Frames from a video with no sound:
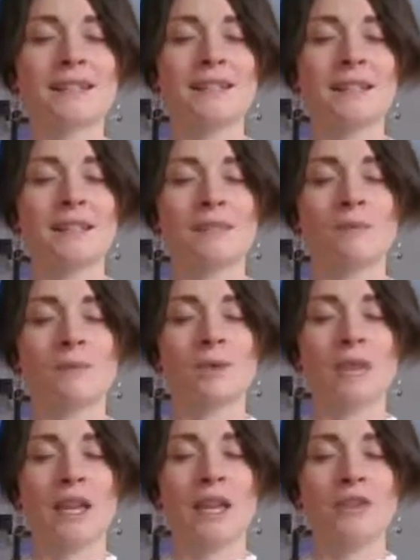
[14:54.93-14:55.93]
to these
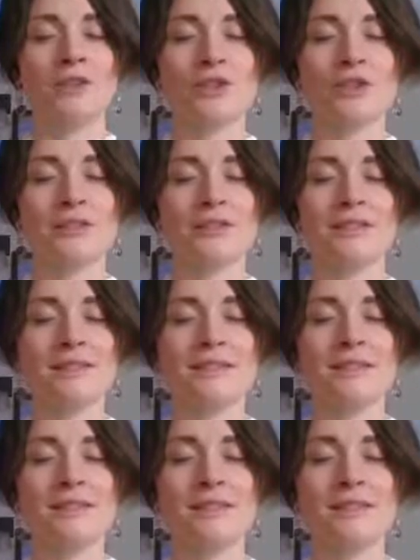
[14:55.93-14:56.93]

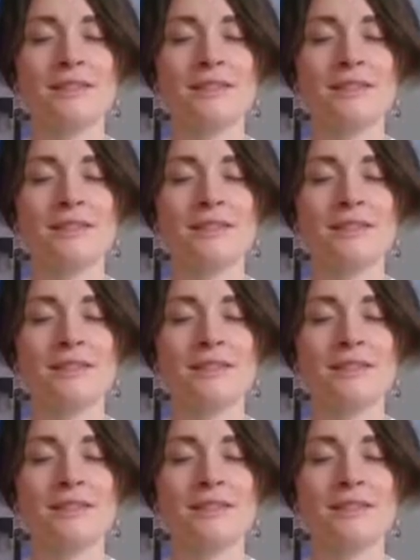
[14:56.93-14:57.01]
communications.